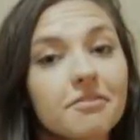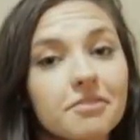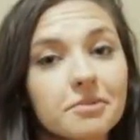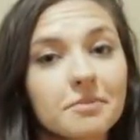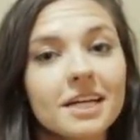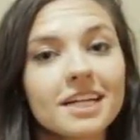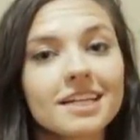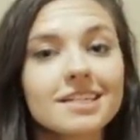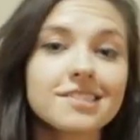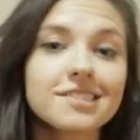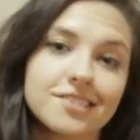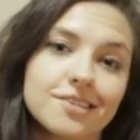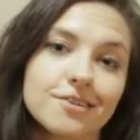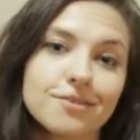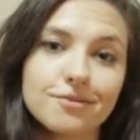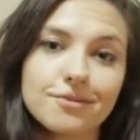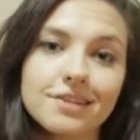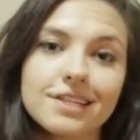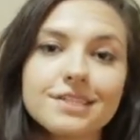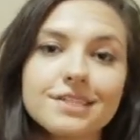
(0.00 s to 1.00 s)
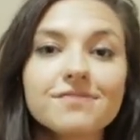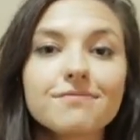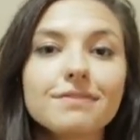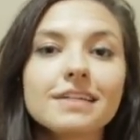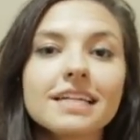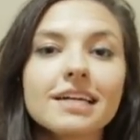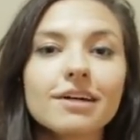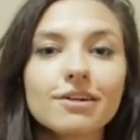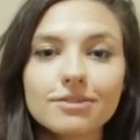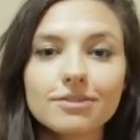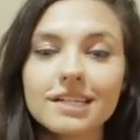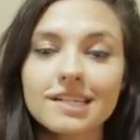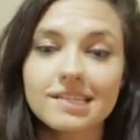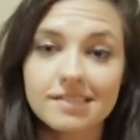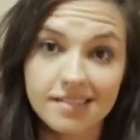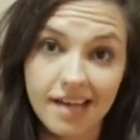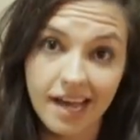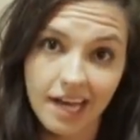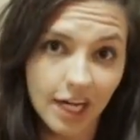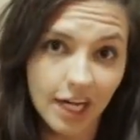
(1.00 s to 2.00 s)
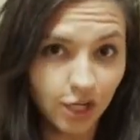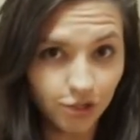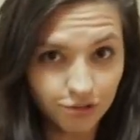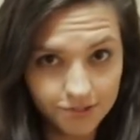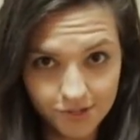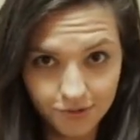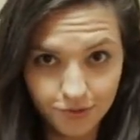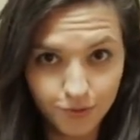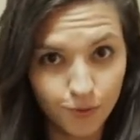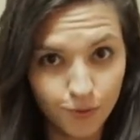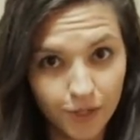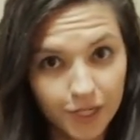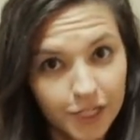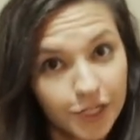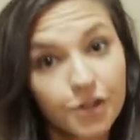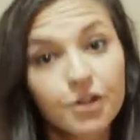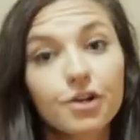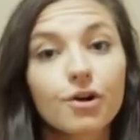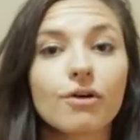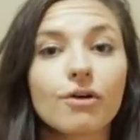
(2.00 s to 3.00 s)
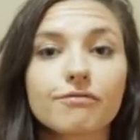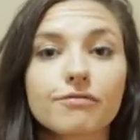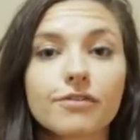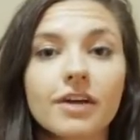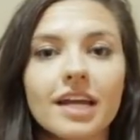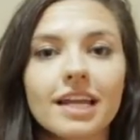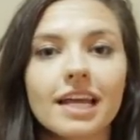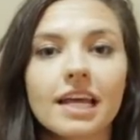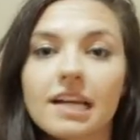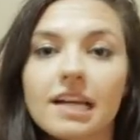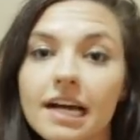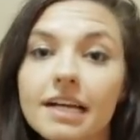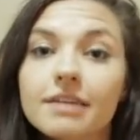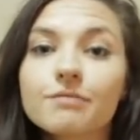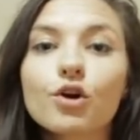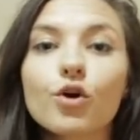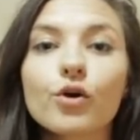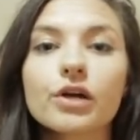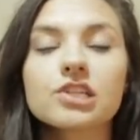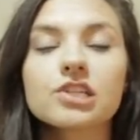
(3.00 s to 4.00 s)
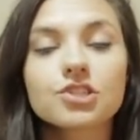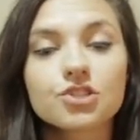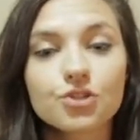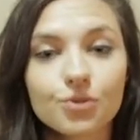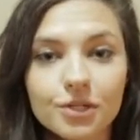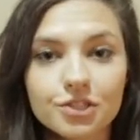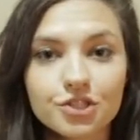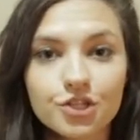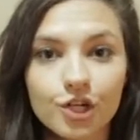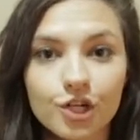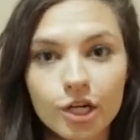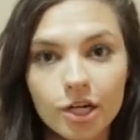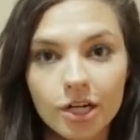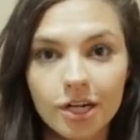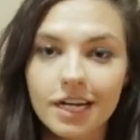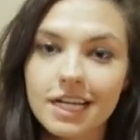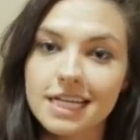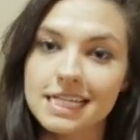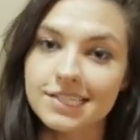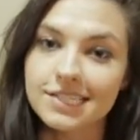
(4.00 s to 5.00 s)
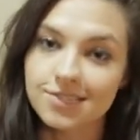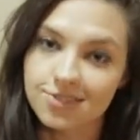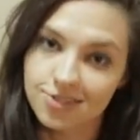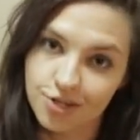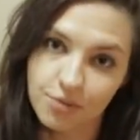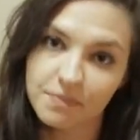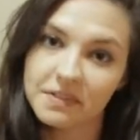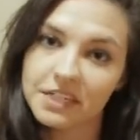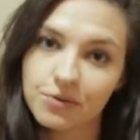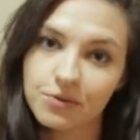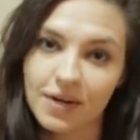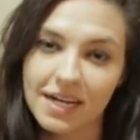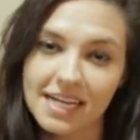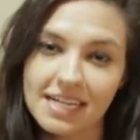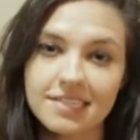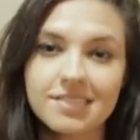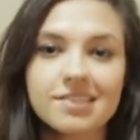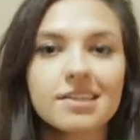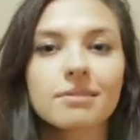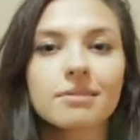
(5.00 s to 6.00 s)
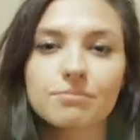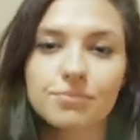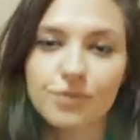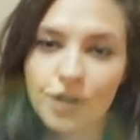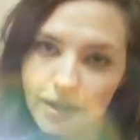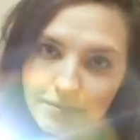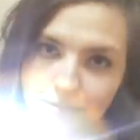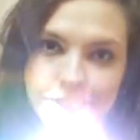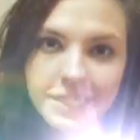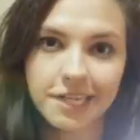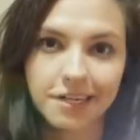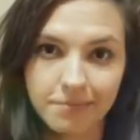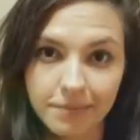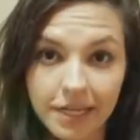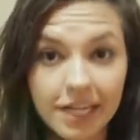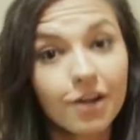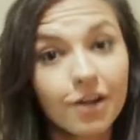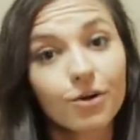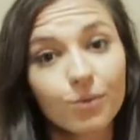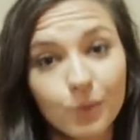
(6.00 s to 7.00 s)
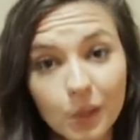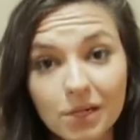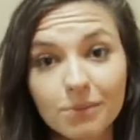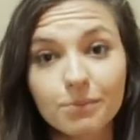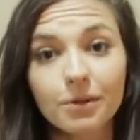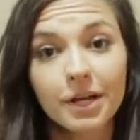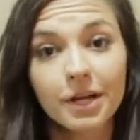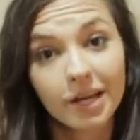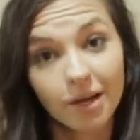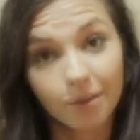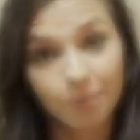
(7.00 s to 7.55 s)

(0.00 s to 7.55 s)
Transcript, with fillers: everybody, so this video is how to annoy your girlfriend and I am going to torture her in so many ways. I'm probably gonna make her wanna break